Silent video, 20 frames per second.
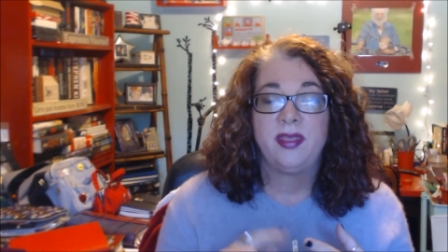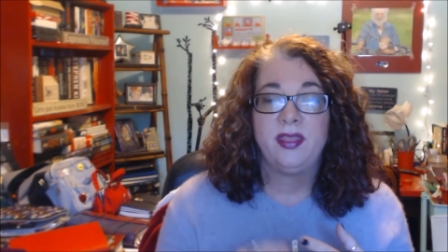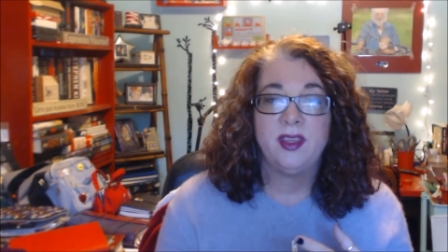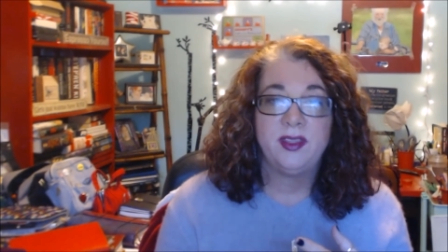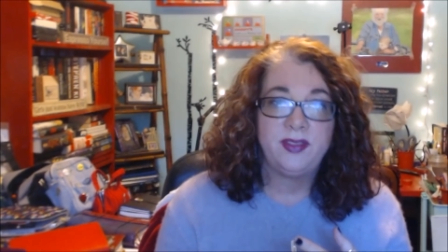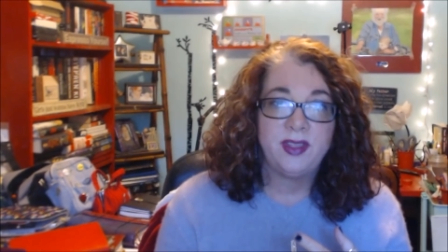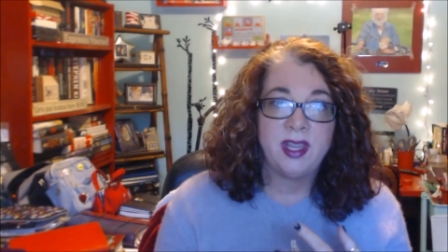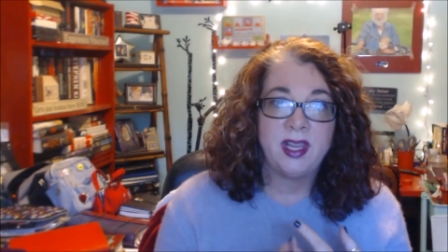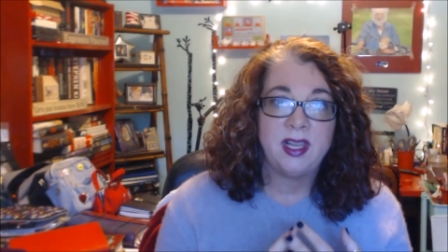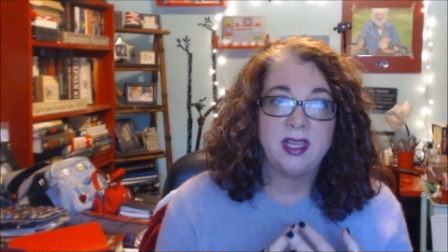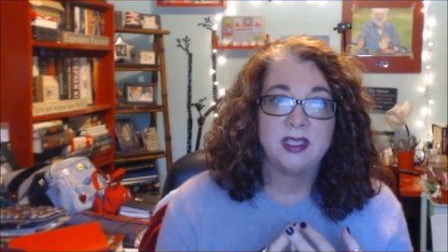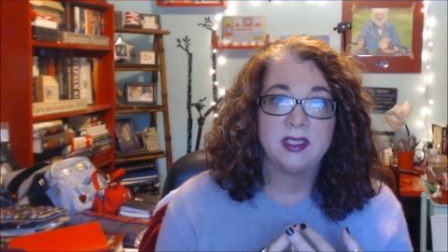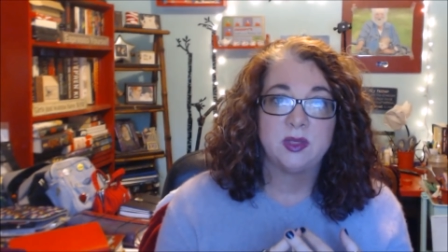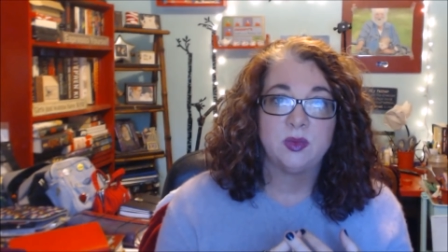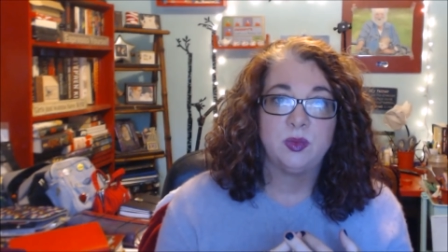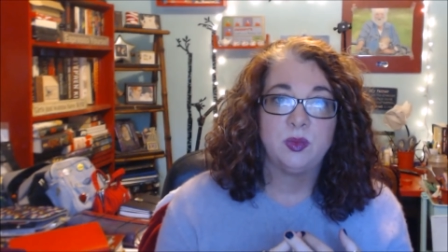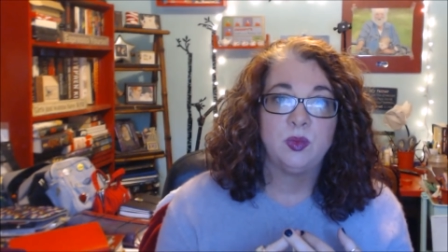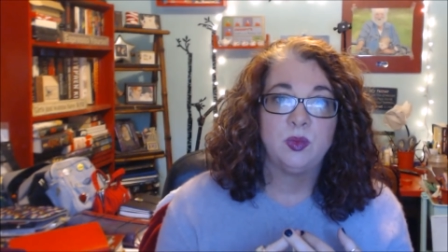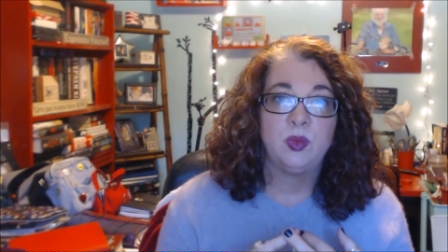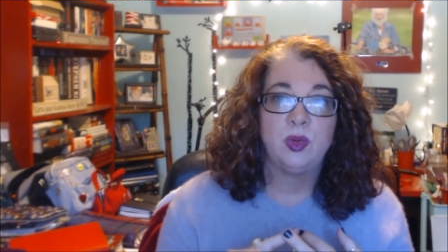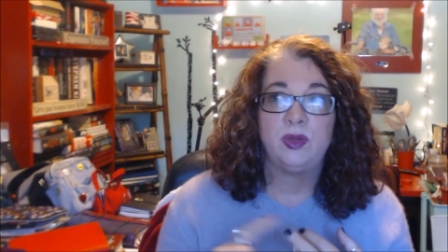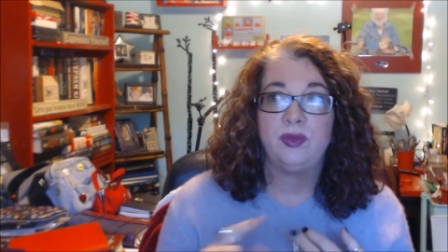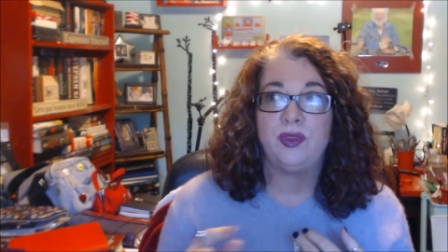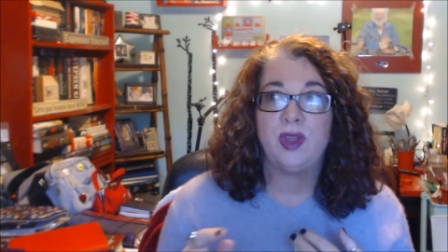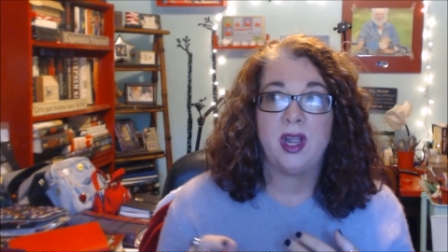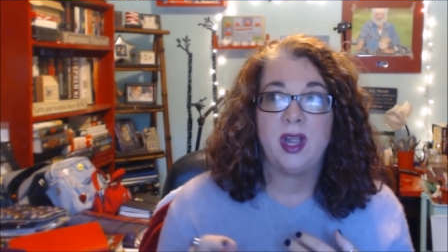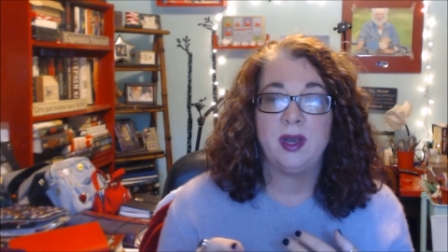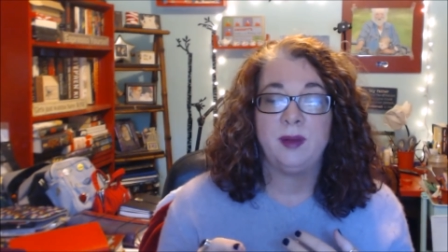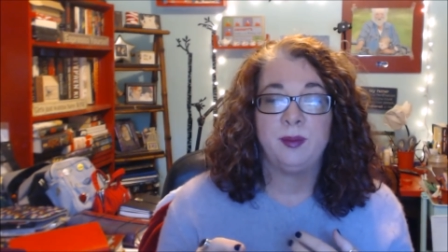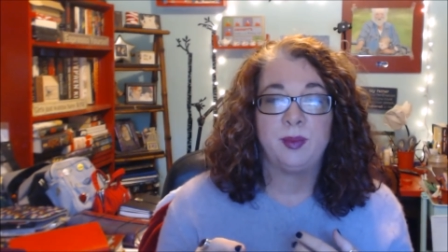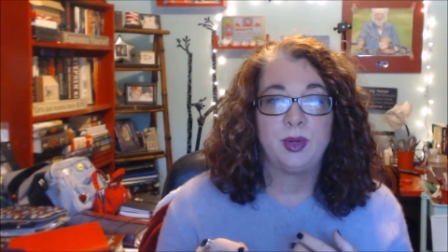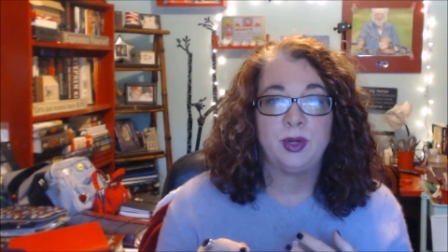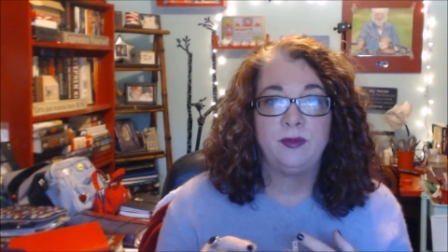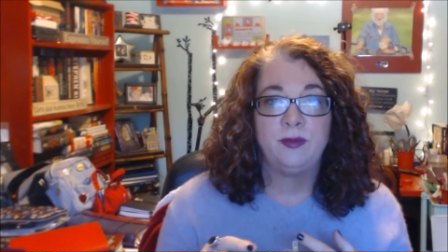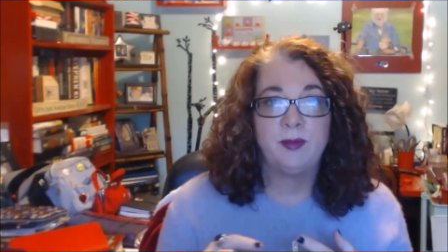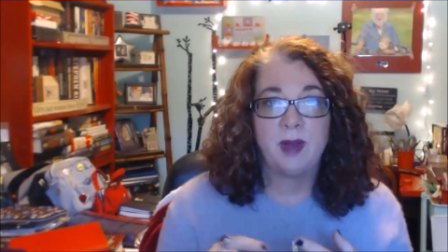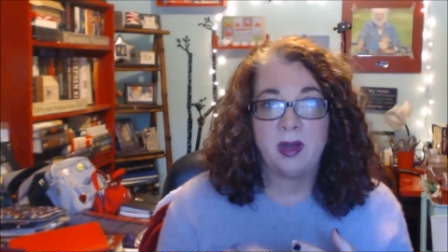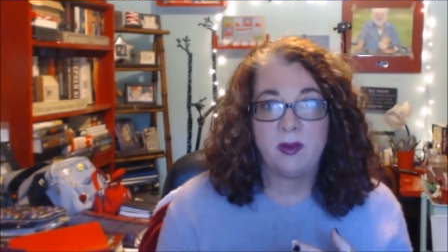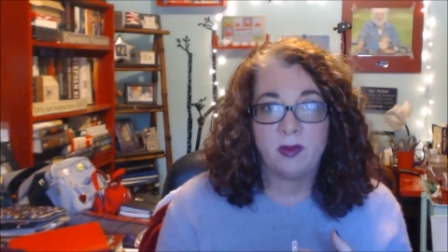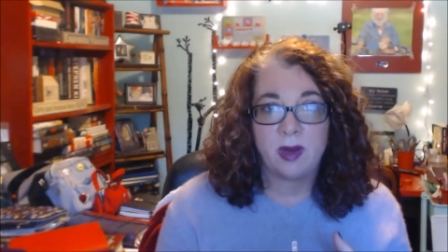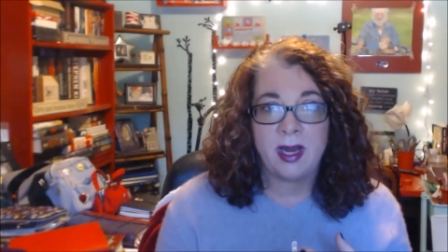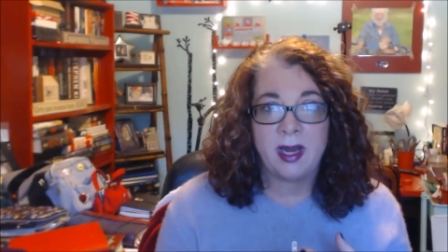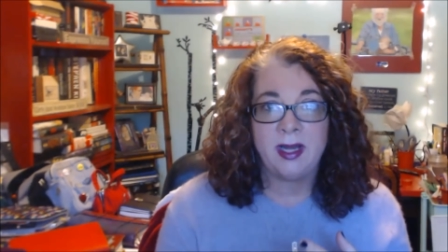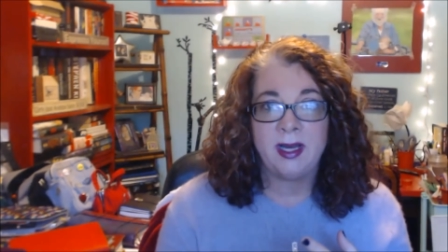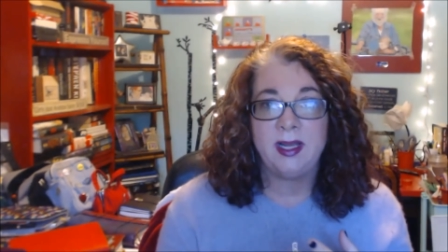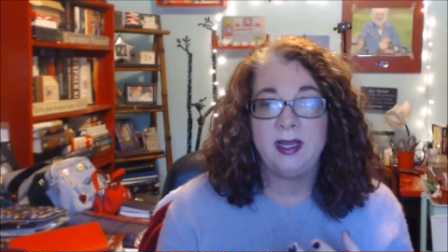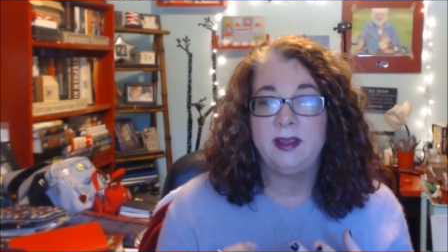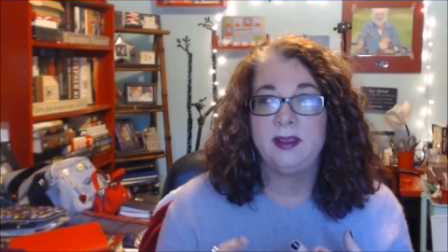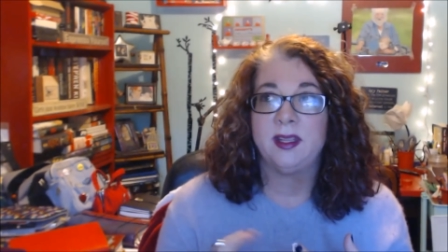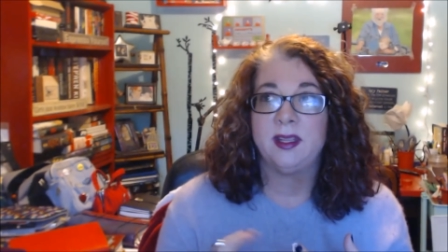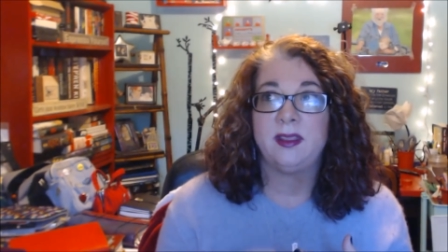The things will not improve my writing.